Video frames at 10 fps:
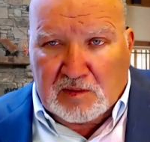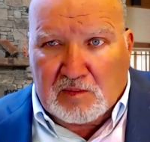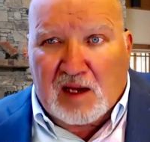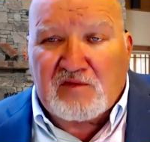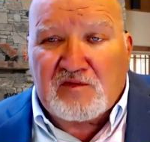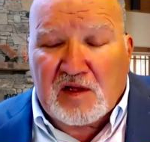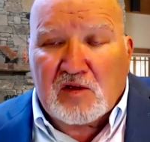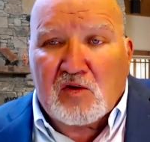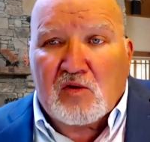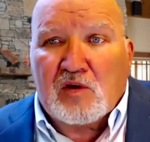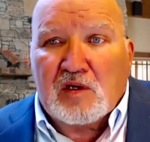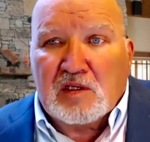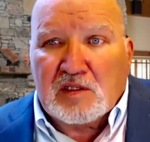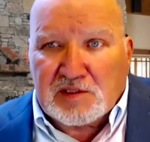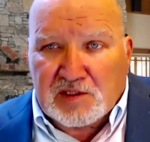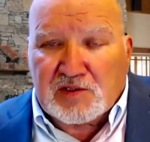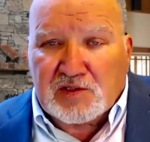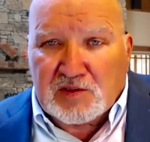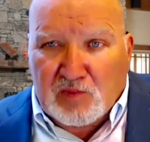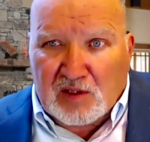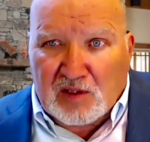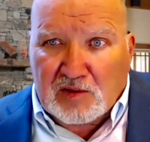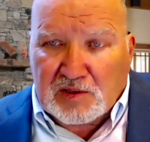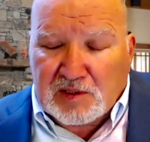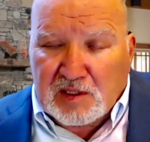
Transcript: my fellow sisters, brothers,